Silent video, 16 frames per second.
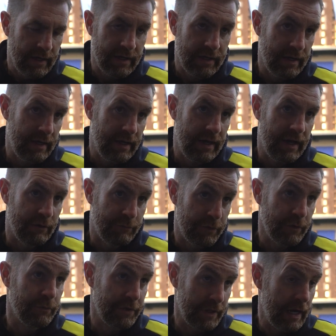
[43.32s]
I, I,
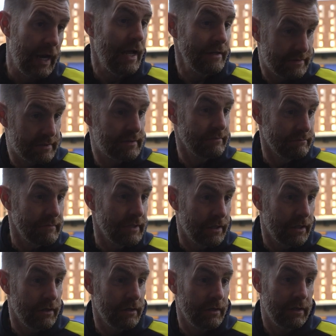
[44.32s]
feel for the lads,
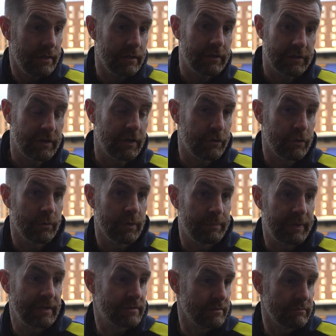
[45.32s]
you know, because I thought we
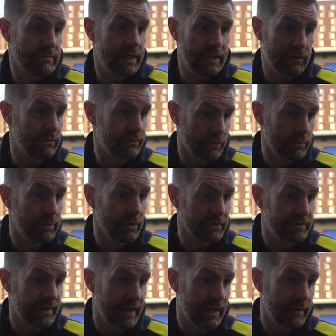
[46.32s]
played some really good
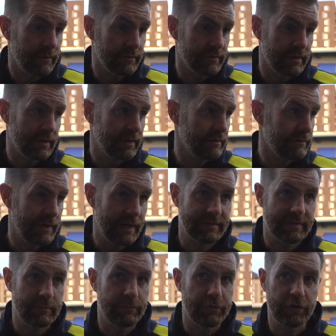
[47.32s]
football today. It was a
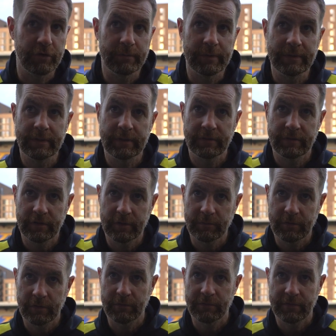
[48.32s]
vast improvement in
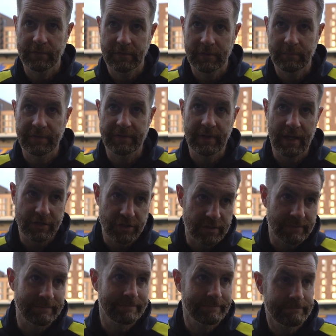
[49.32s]
terms of the
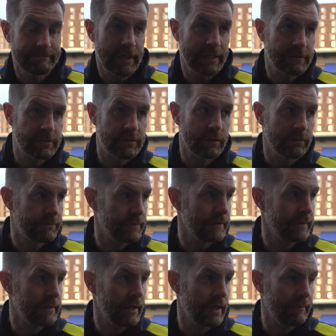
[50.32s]
possession based stuff,
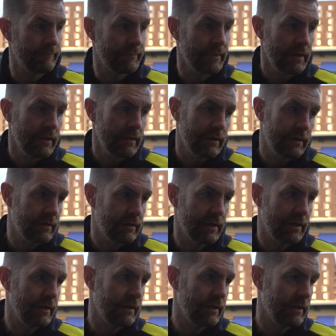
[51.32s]
and um,
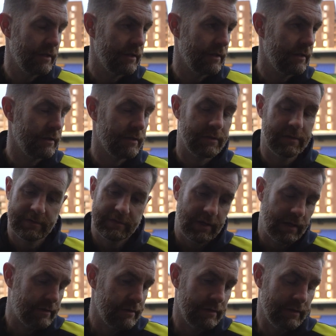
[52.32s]
the the,
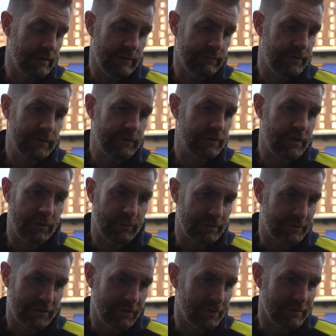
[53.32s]
sec- the, first goal
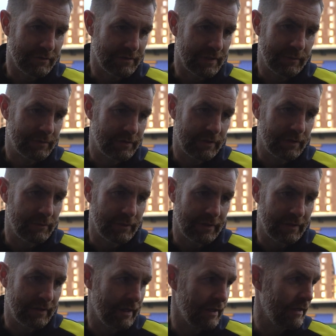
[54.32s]
we scored was
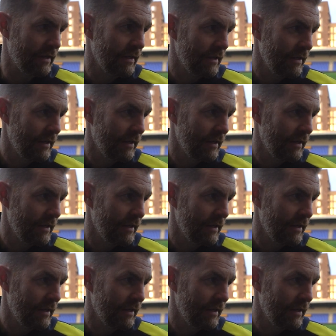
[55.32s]
absolutely uh,